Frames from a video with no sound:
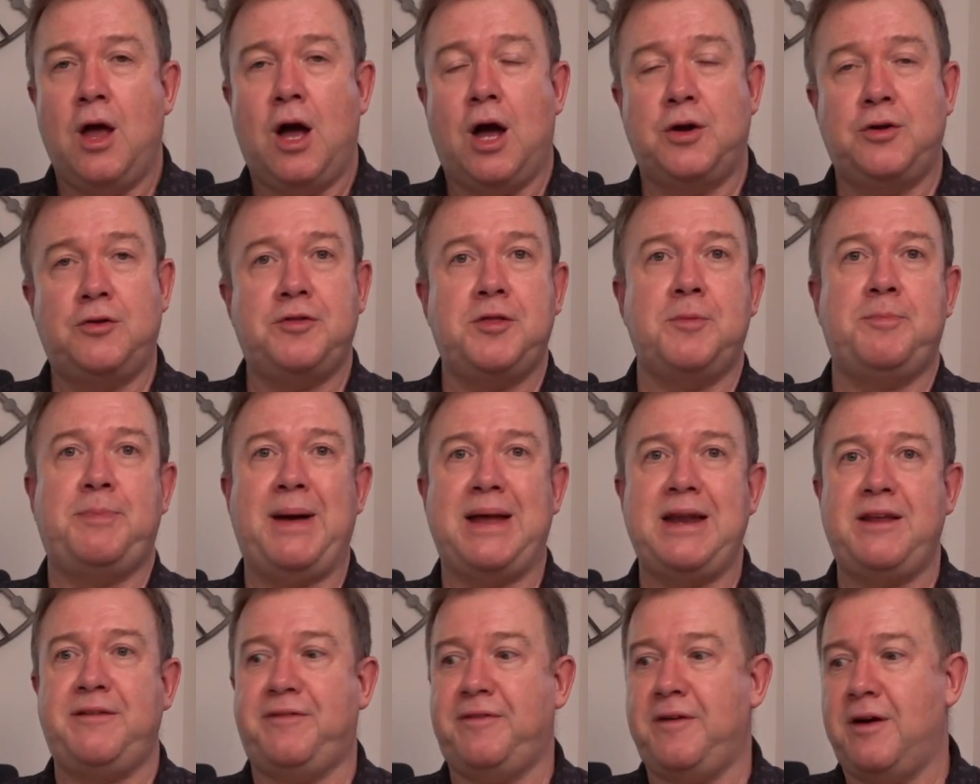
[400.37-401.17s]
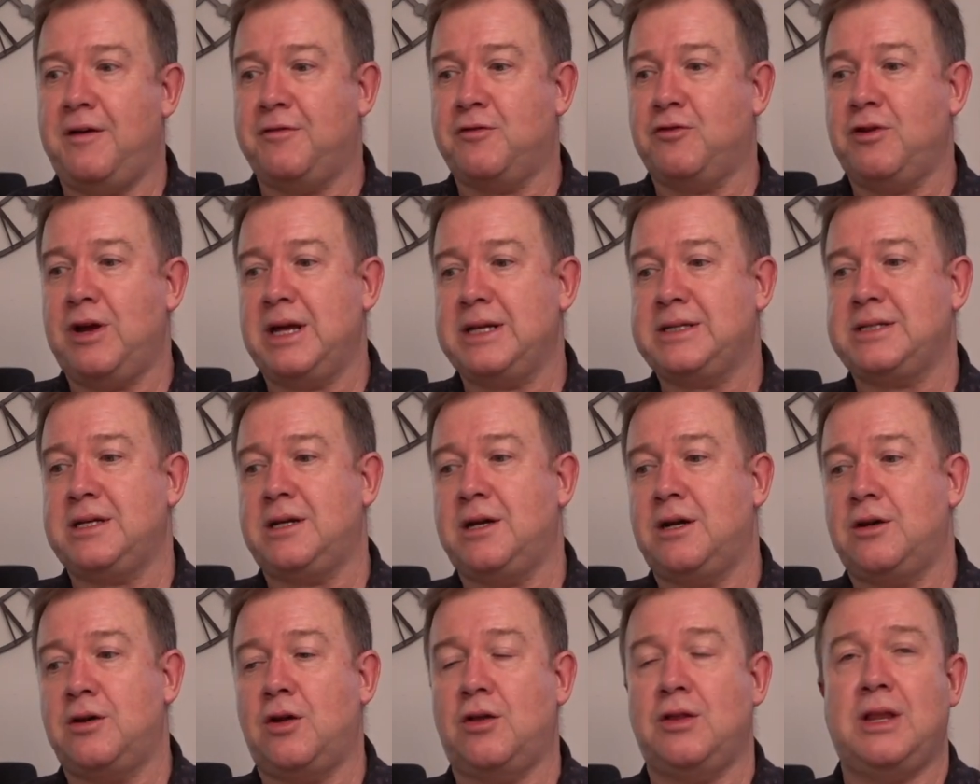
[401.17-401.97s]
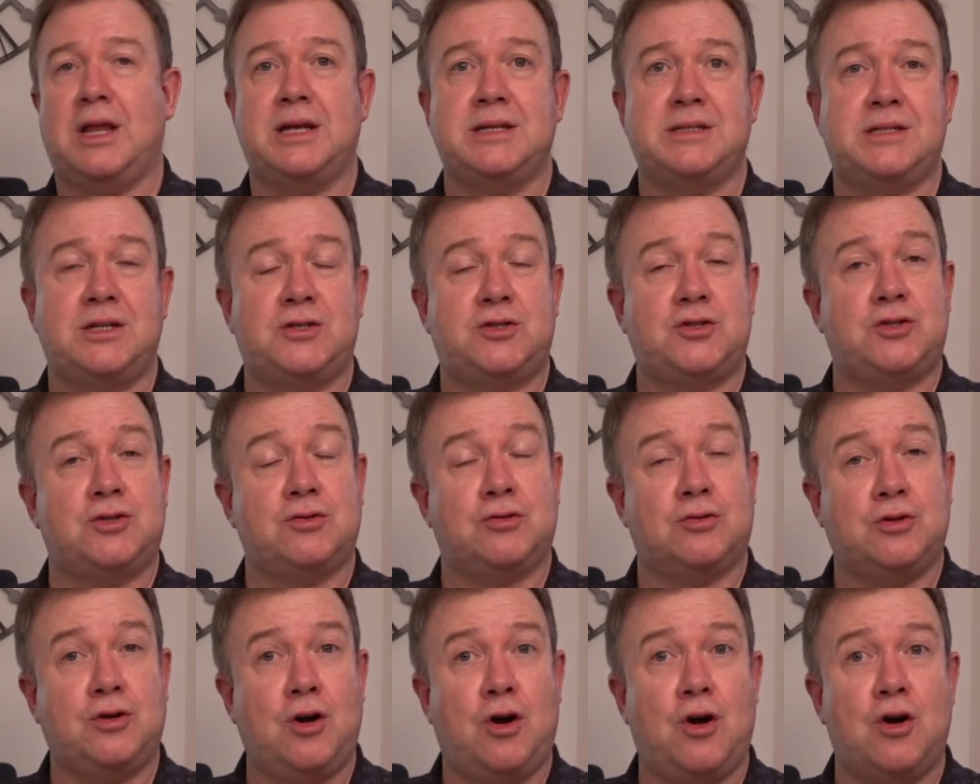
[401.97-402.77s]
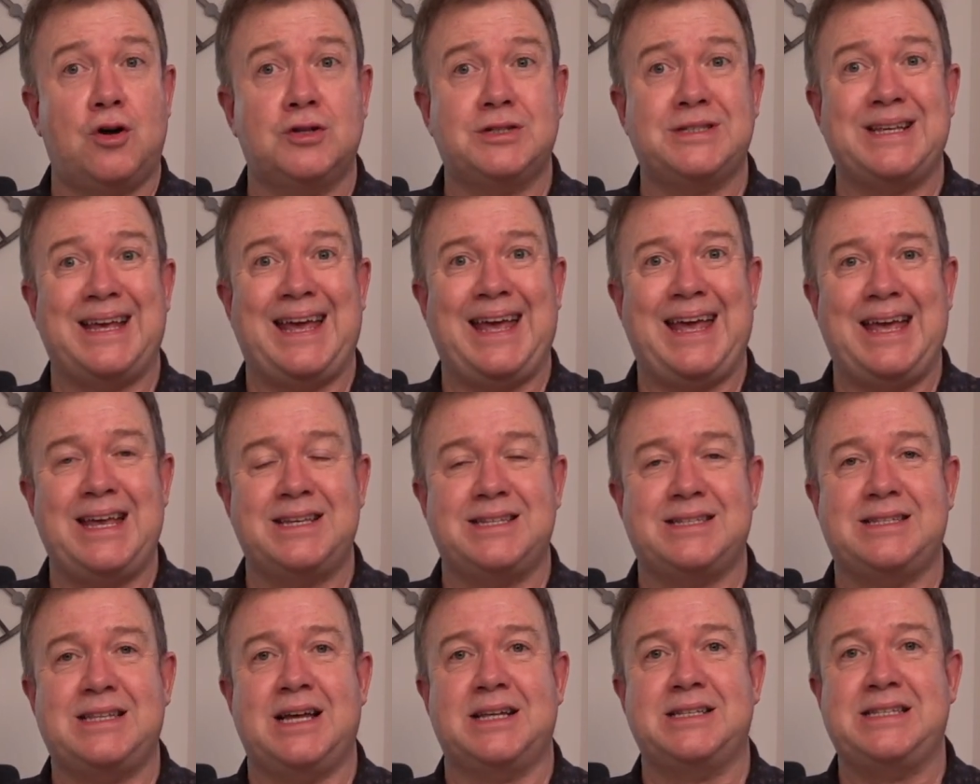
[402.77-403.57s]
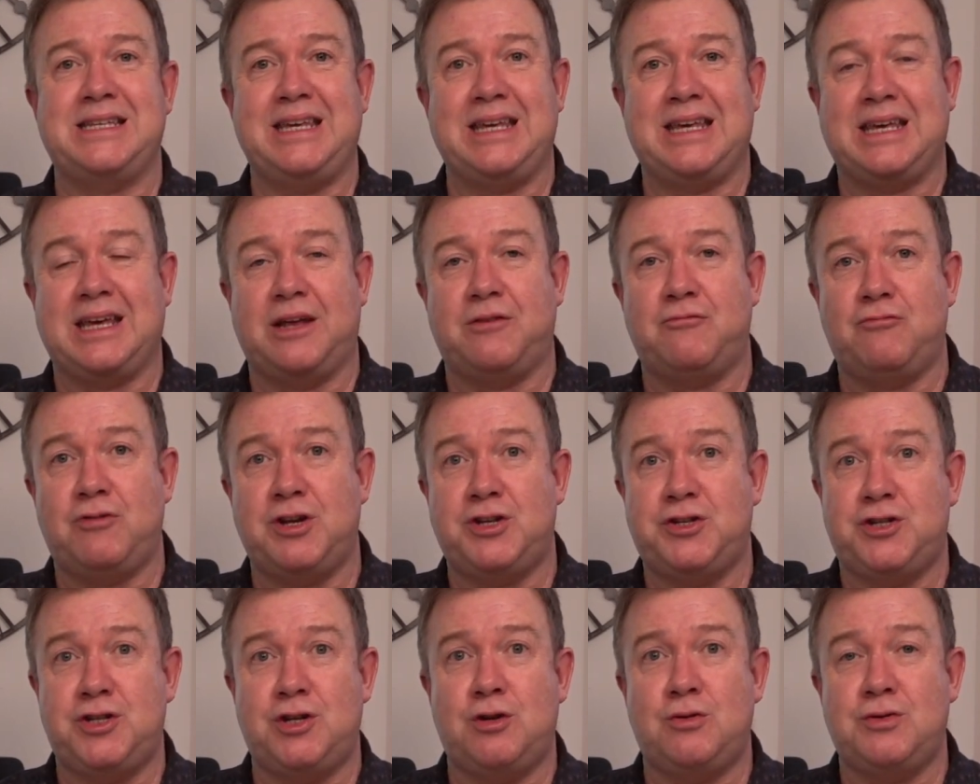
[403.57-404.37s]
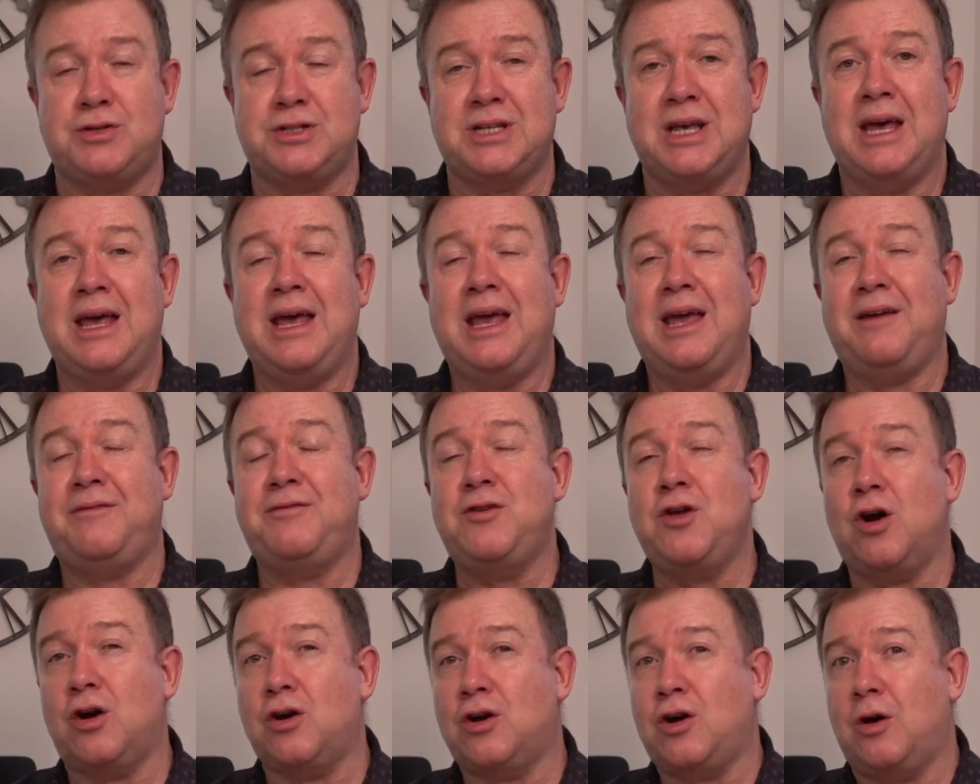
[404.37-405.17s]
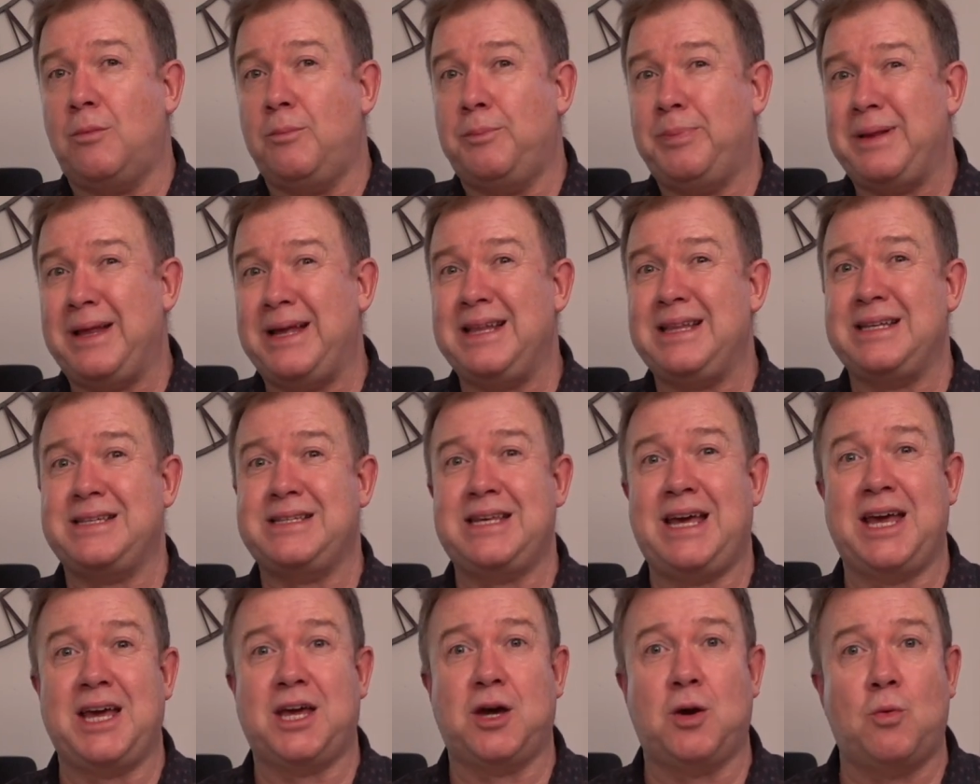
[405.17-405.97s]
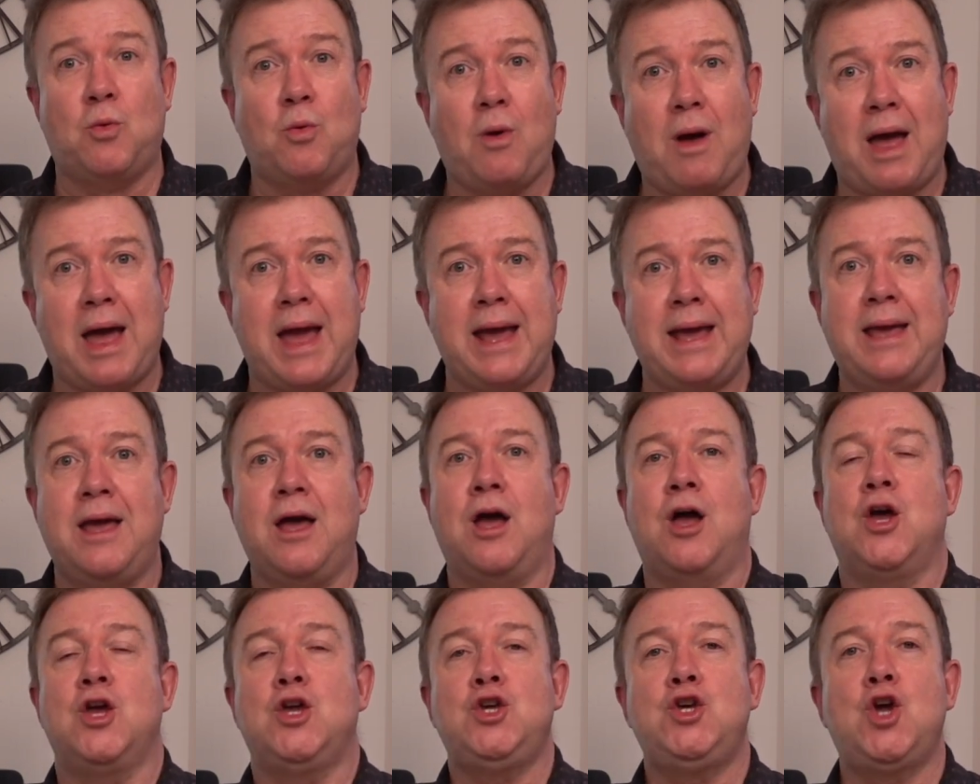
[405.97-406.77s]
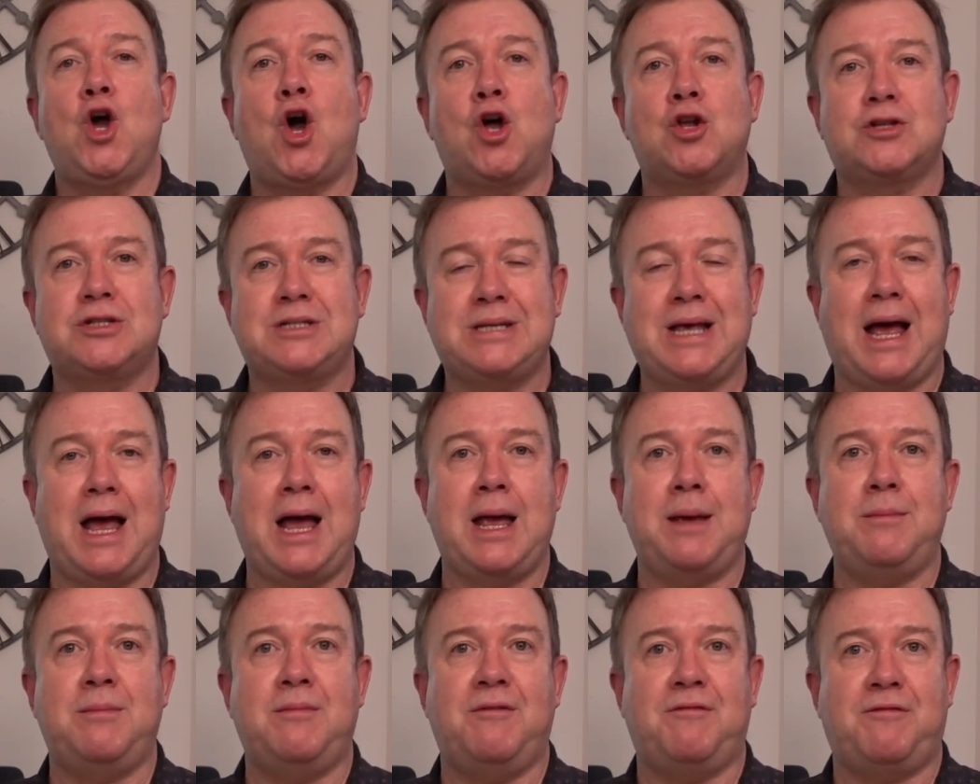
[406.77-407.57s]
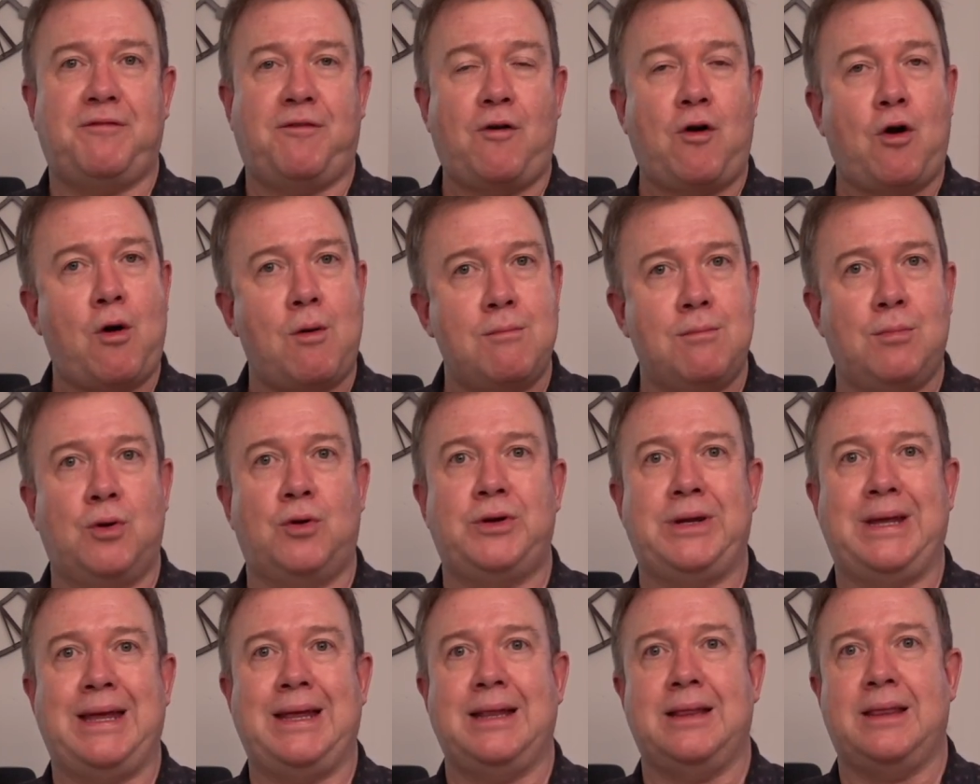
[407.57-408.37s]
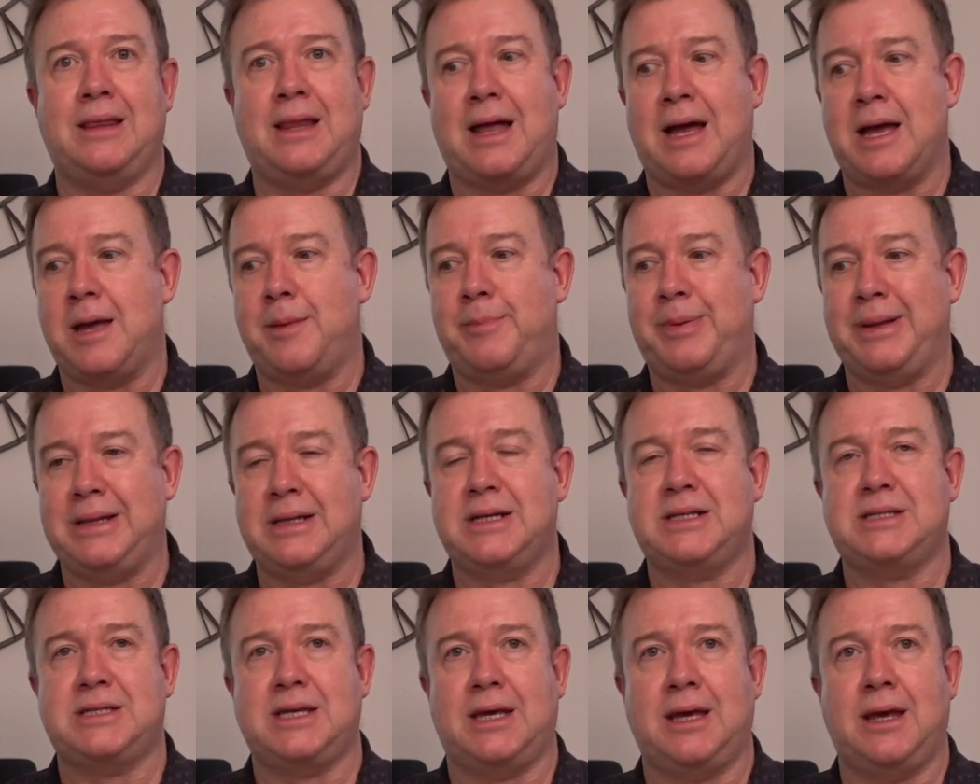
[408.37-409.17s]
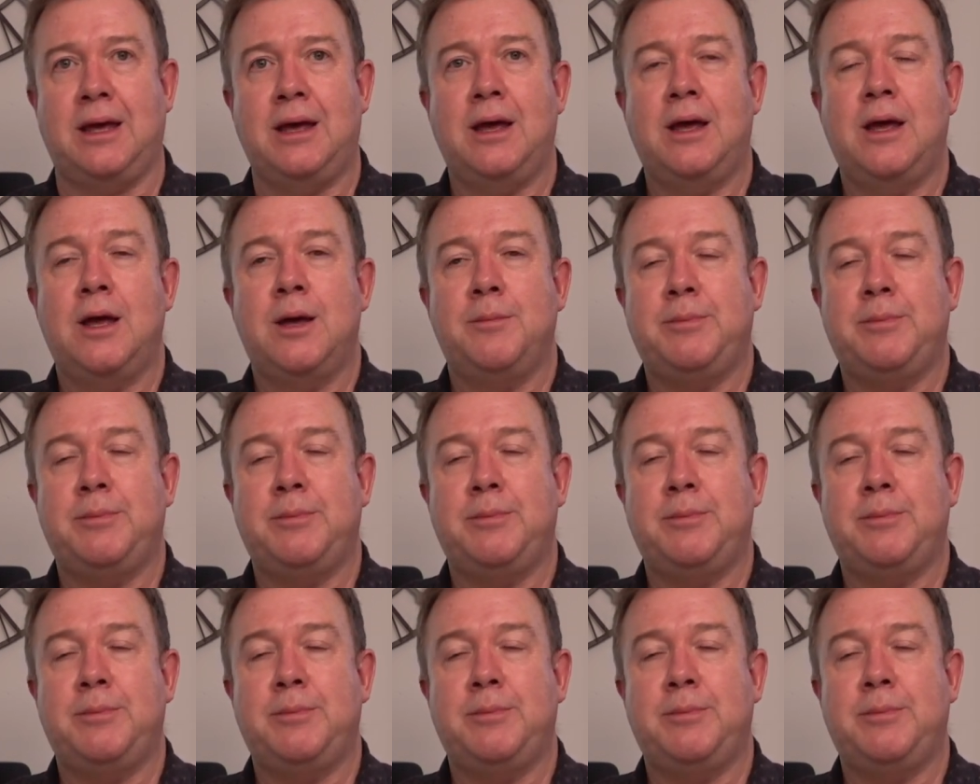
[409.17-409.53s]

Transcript: Another benefit of creating an online digital course is that it can reduce, if not completely take away, your time for money liability.